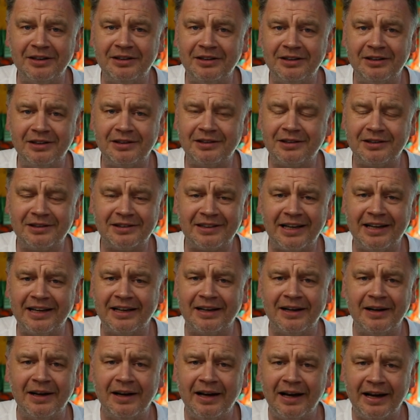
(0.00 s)
It's just
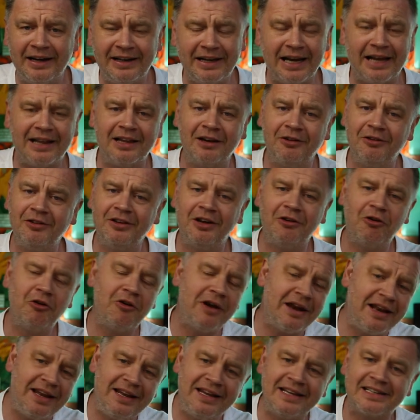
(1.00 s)
like, and yet
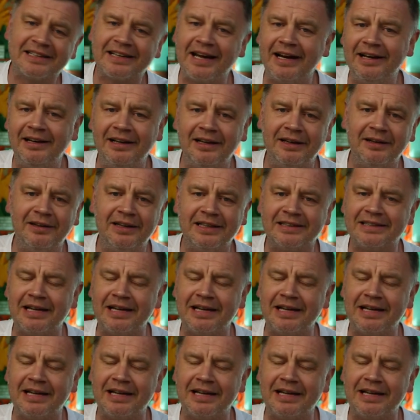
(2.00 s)
they're in this kind of,